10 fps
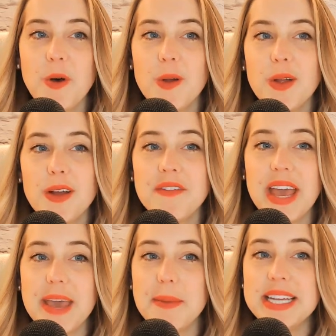hole of
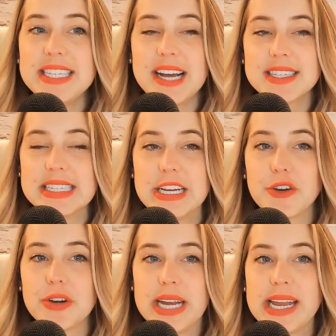A/B testing
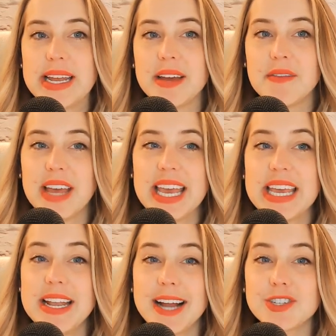creative, it
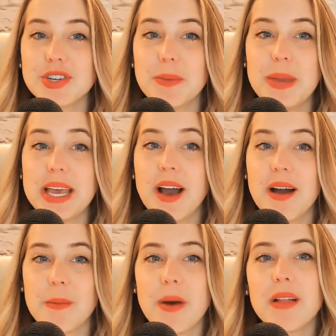can actually
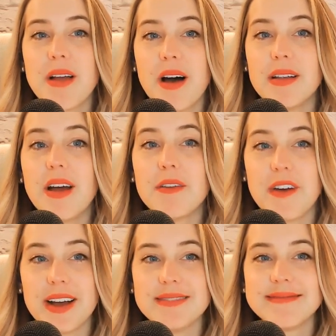become a lot of
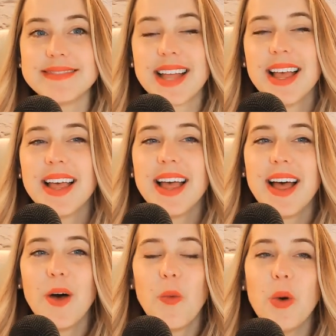fun.
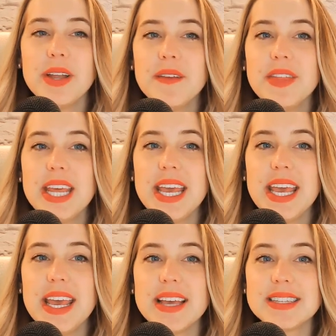One of
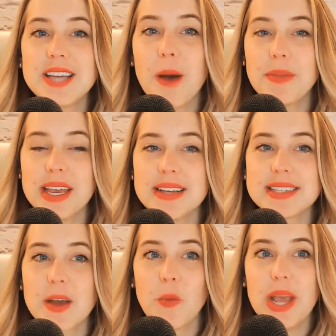the top things
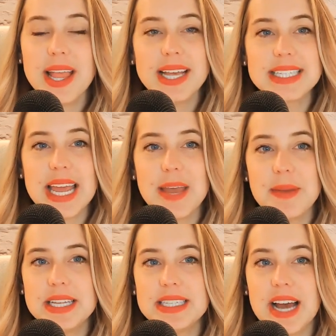that we like to
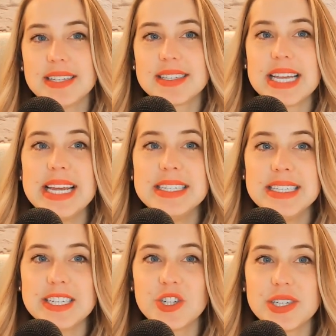A/B test, in
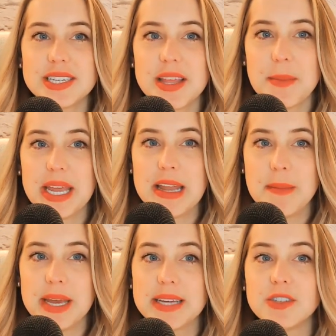addition to the main
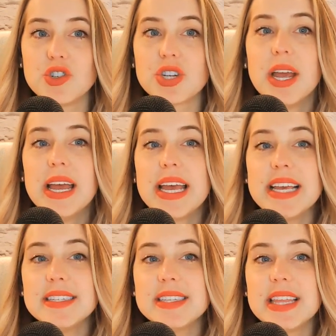image,
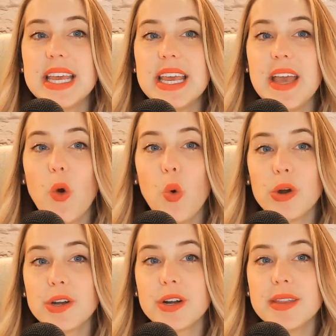is the
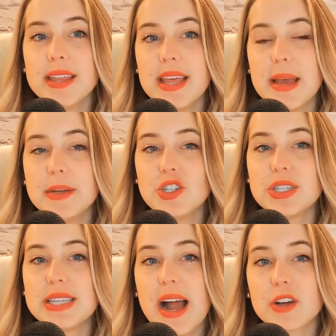order that the
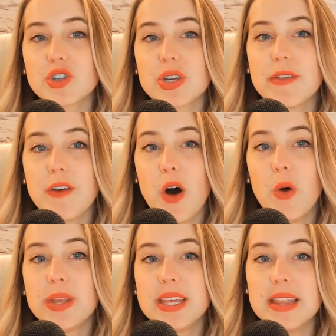images actually fall
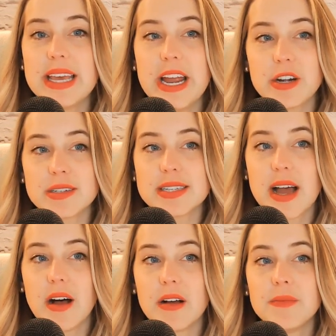within the
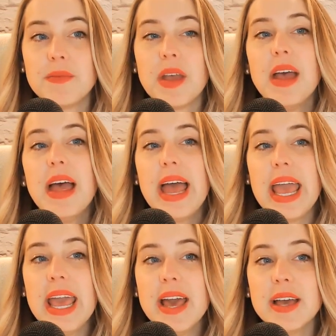carousel
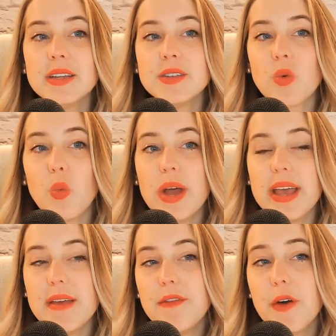and what
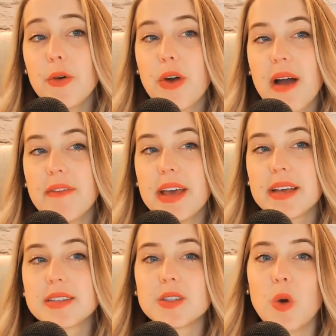
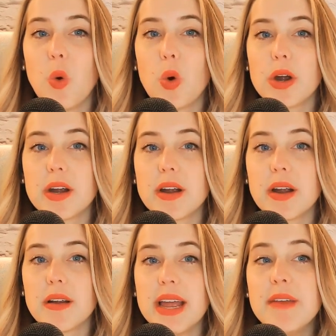infographics
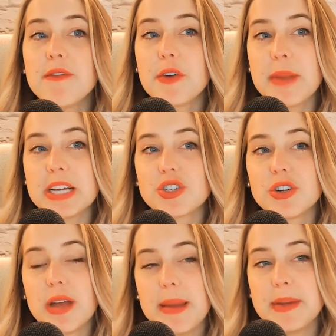or
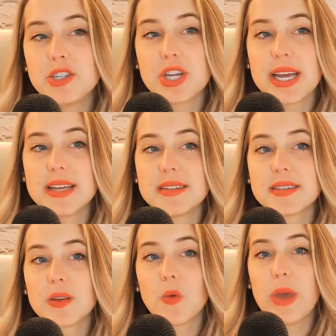informational
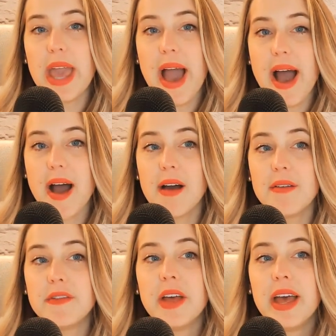images we
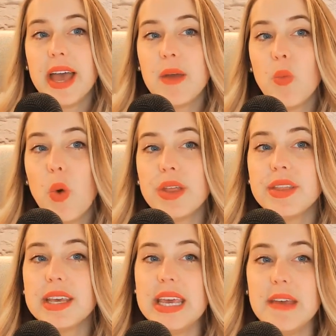have and what
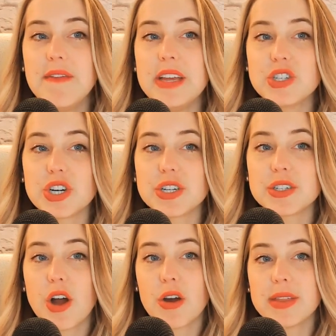the key
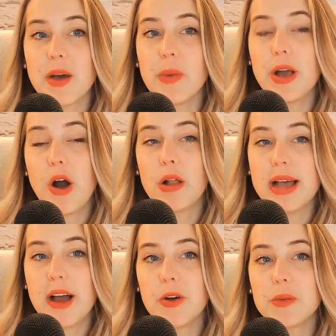features are that we call
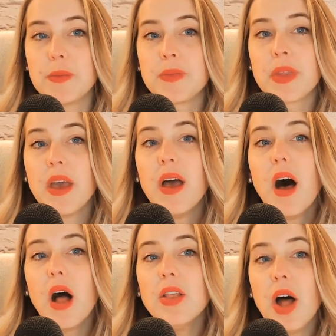out.
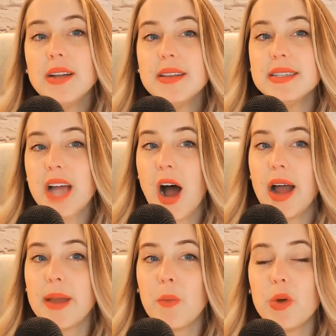A lot of the
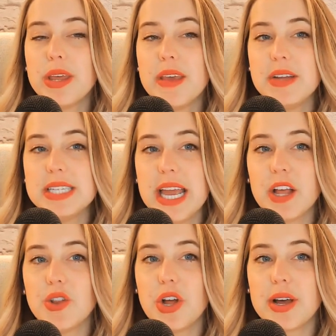time, we'll even take
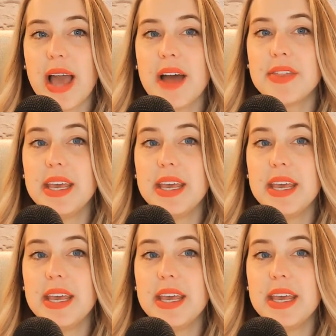a look at